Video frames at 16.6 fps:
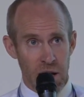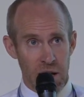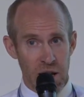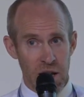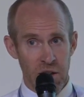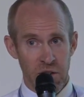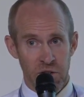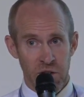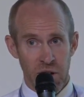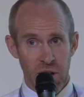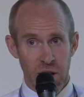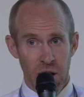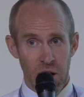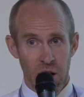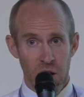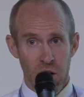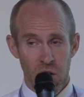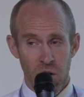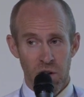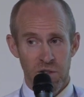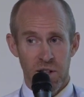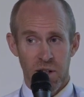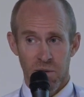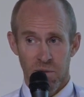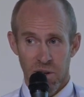is not
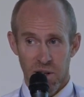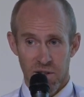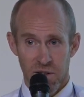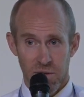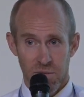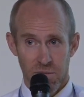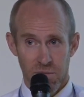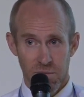innovating.